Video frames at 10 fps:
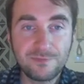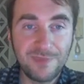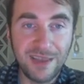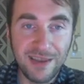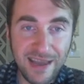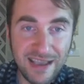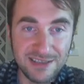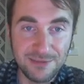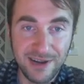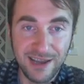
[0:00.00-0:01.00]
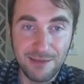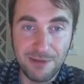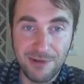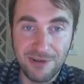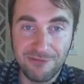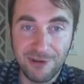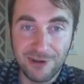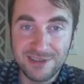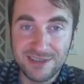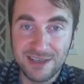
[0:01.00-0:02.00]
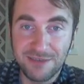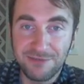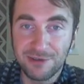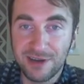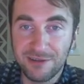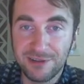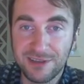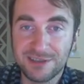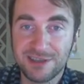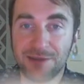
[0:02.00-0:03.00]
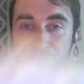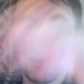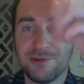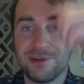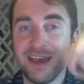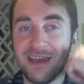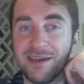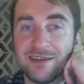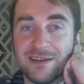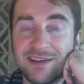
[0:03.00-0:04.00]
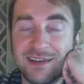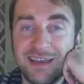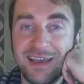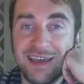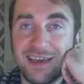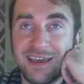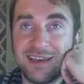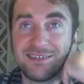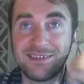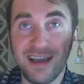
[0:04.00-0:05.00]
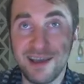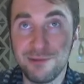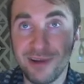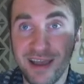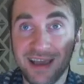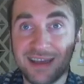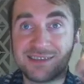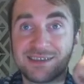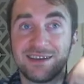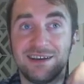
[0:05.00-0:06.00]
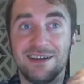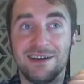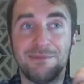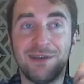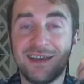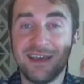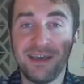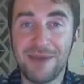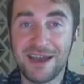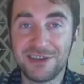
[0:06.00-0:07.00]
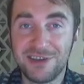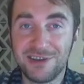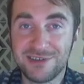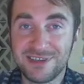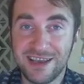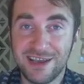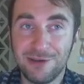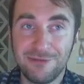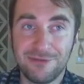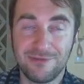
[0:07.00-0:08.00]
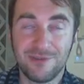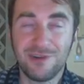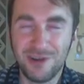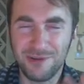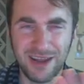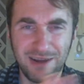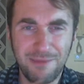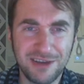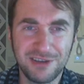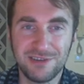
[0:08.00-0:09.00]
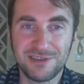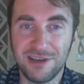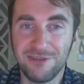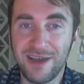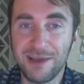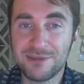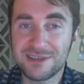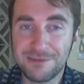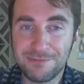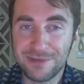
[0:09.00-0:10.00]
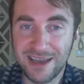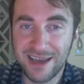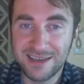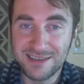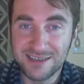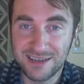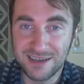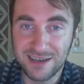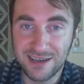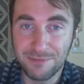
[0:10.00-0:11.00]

Next, when I am among foxes, I feel that everything's going to be okay. And I would ask, imagine yourself, or no, not imagine yourself. I would simply ask, how